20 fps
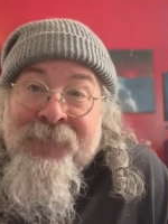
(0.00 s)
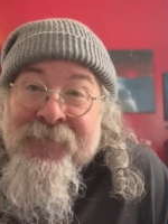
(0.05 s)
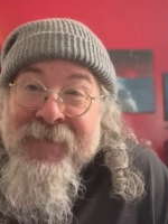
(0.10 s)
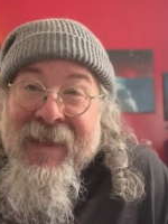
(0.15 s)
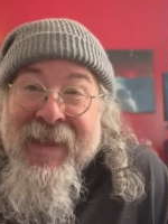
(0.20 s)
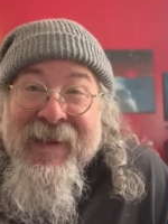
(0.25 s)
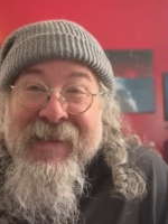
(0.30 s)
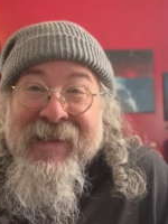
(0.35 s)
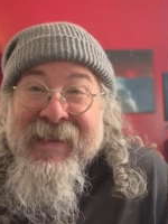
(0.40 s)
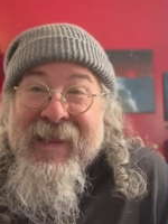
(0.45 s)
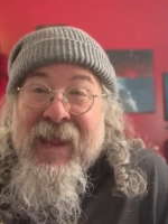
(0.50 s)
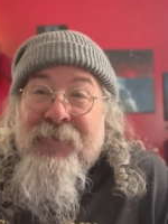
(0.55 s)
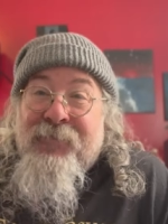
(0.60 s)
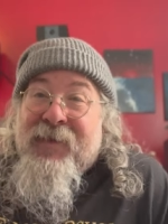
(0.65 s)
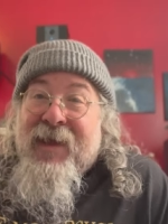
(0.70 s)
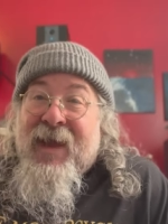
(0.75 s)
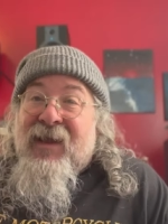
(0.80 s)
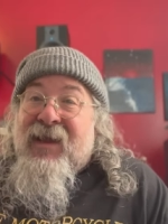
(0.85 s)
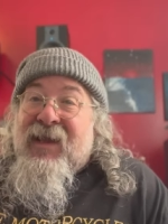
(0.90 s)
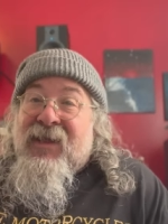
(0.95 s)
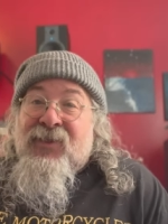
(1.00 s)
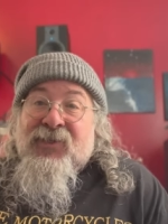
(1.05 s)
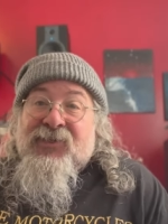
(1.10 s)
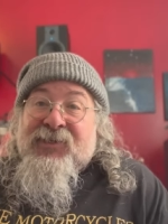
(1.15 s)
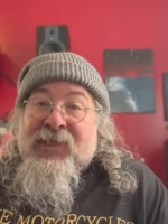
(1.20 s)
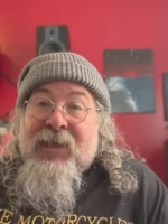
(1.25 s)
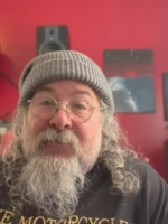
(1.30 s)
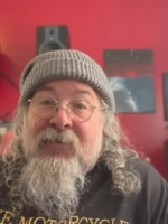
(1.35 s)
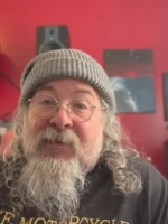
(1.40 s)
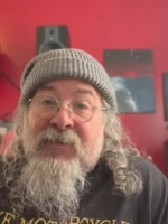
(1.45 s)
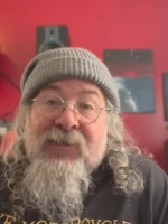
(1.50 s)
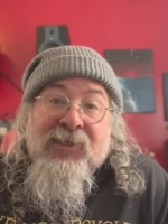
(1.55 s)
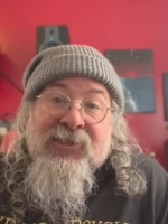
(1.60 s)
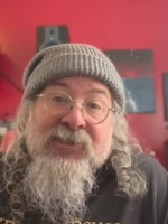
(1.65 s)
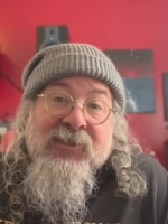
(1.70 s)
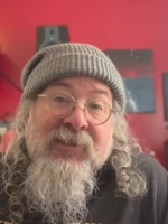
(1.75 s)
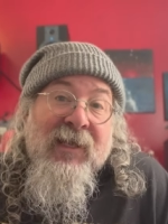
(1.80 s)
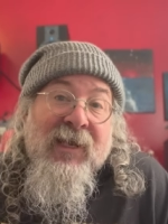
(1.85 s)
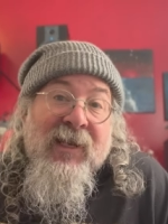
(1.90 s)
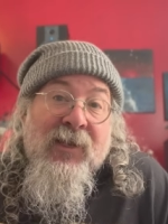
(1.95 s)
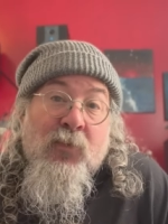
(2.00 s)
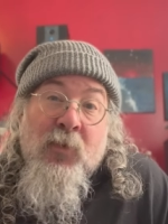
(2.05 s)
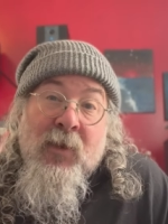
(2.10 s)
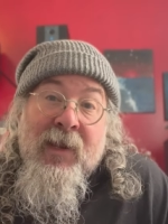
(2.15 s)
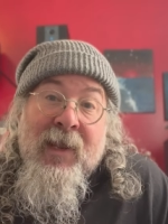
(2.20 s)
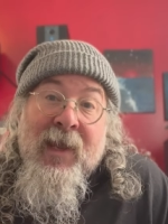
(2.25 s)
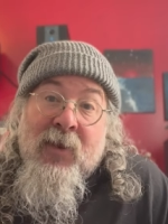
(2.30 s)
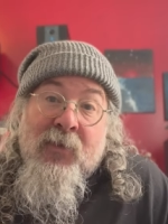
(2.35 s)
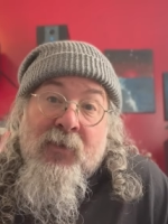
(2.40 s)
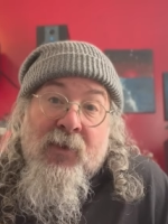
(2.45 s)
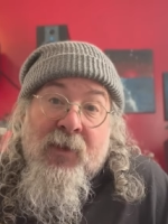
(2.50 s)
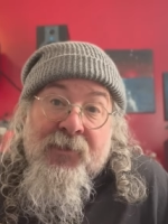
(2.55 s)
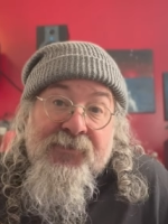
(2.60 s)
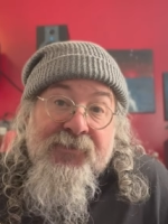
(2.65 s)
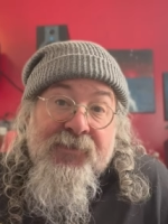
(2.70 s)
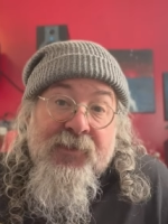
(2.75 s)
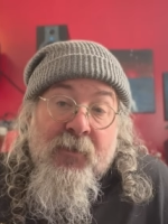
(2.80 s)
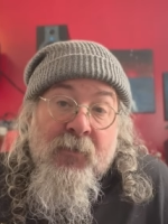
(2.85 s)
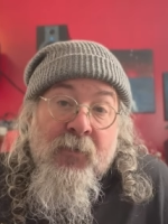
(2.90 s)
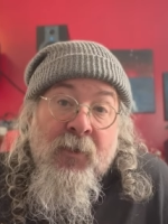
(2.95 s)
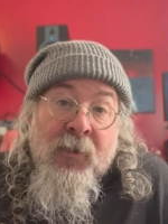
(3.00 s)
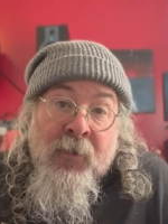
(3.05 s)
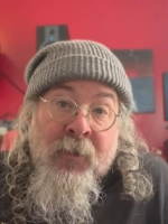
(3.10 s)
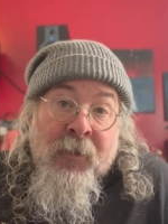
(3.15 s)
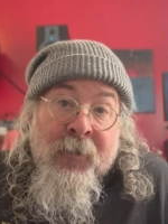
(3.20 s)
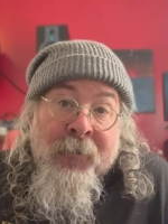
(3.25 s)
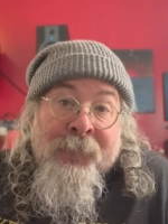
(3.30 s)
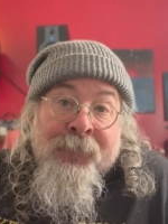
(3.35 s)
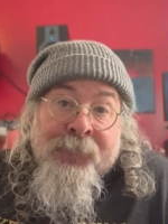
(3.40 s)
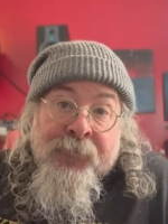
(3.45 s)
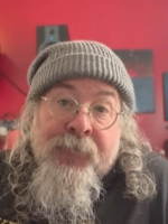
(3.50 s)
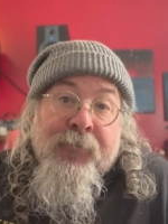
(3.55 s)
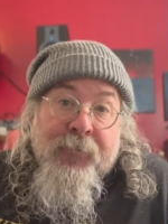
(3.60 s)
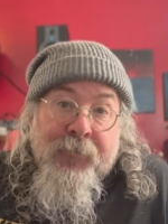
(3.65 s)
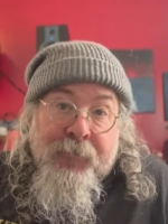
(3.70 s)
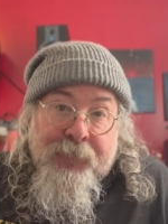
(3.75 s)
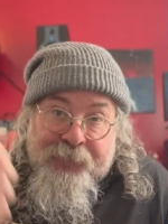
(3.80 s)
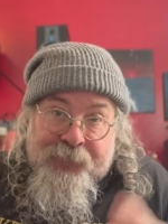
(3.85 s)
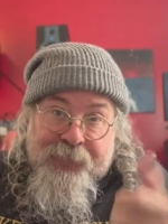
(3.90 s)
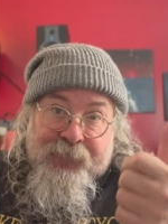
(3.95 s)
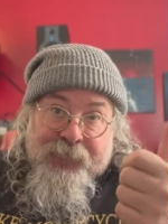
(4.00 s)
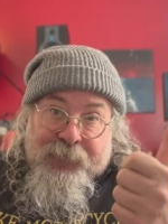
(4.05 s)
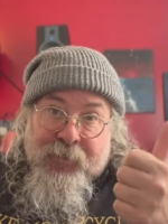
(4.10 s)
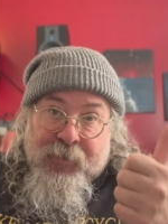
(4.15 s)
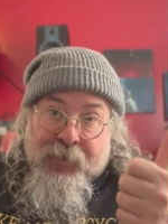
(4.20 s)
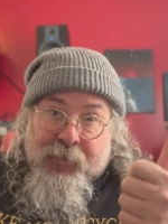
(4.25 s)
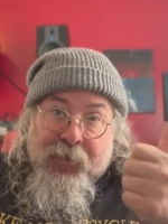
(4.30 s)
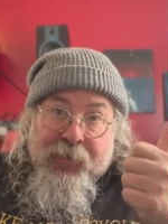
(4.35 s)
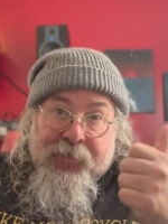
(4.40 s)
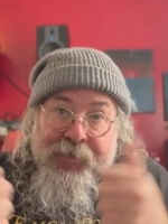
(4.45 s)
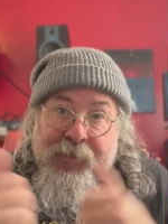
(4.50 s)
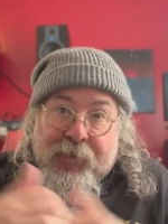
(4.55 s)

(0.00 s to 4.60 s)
and it came back in the same condition that it went out on. So good to